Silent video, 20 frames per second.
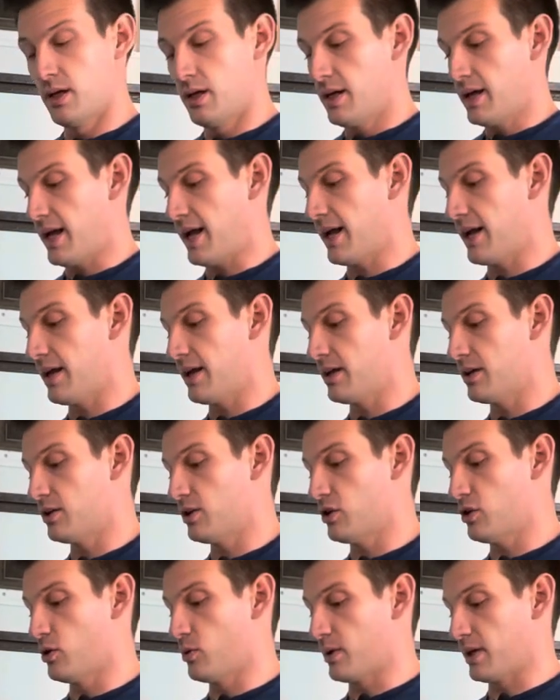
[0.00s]
And
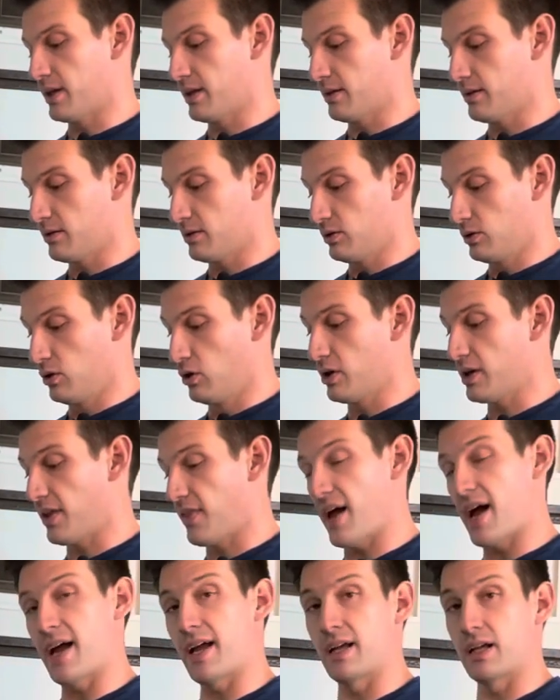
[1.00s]
you can look at
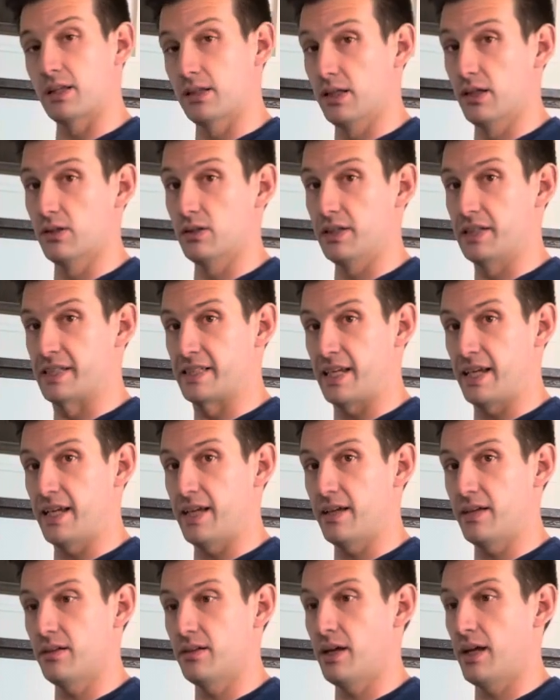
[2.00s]
that and clearly see
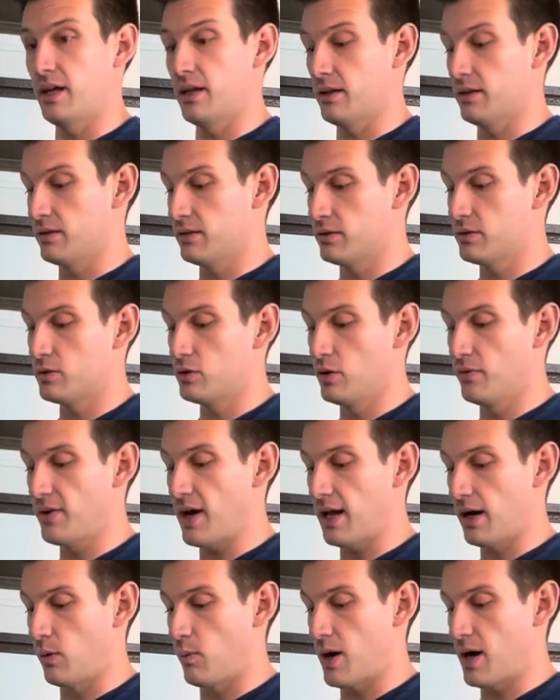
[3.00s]
it, and you've got
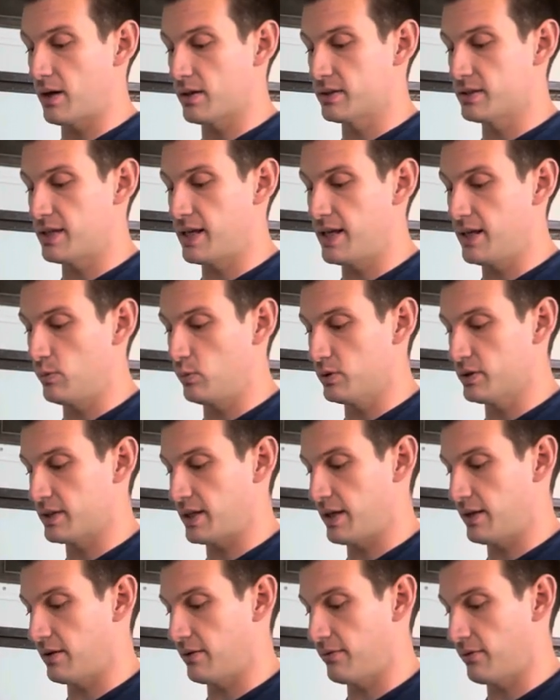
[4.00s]
a while because the heat will stay
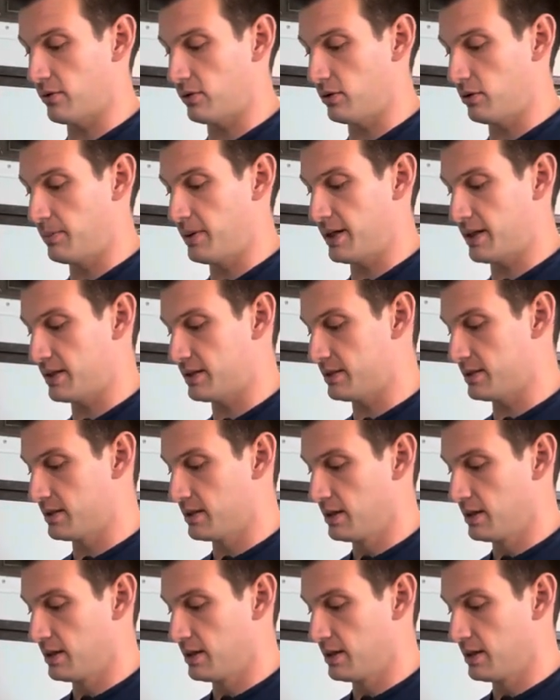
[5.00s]
there for a little bit because